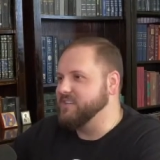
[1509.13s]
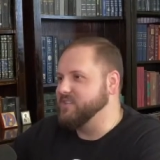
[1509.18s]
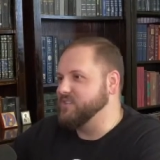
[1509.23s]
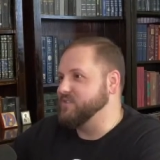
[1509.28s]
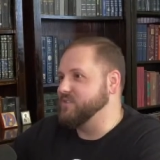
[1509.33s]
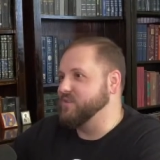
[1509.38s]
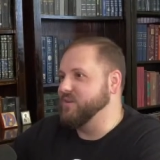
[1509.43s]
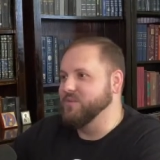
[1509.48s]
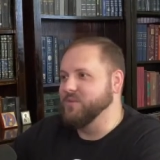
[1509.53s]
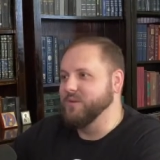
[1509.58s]

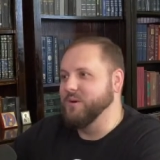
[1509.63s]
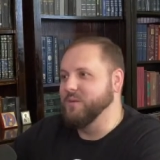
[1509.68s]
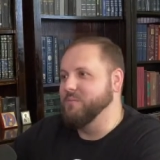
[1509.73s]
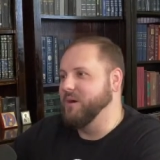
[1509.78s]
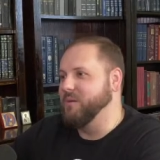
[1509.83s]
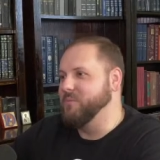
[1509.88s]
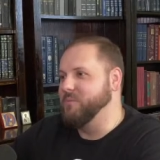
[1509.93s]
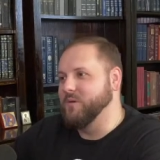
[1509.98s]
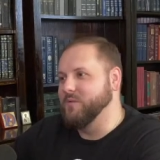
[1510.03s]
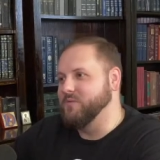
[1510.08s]
don't know about
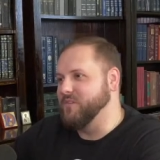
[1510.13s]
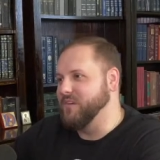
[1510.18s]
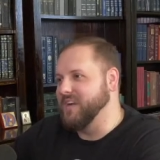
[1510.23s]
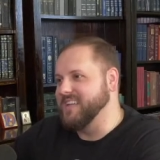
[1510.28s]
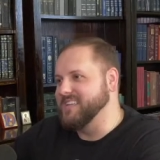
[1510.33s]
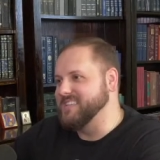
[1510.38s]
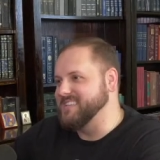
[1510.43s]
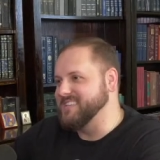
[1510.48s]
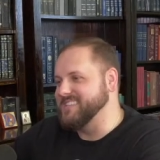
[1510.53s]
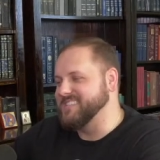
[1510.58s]
Pope
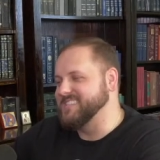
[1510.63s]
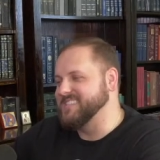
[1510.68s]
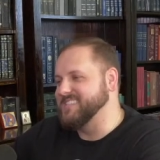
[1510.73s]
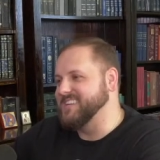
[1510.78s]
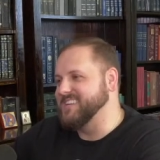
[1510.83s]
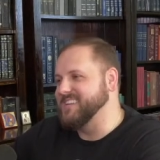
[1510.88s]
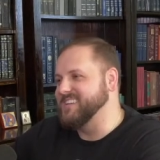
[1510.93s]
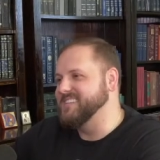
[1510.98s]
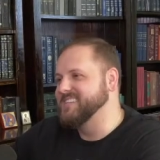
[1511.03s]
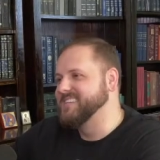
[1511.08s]
Francis. Yeah.
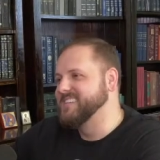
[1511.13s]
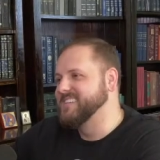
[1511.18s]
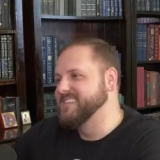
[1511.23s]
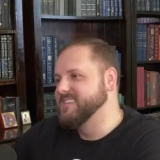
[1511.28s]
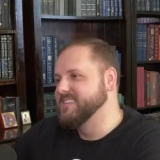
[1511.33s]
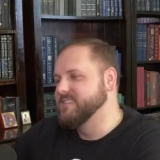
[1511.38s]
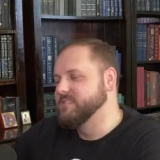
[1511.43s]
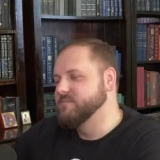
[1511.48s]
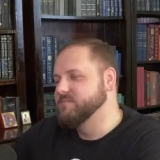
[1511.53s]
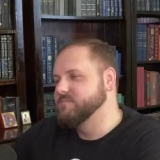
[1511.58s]

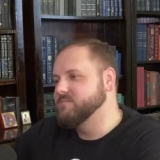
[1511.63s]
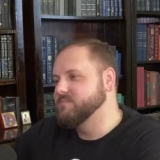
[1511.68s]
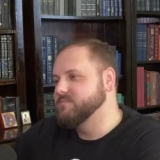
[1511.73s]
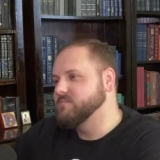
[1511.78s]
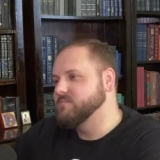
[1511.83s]
The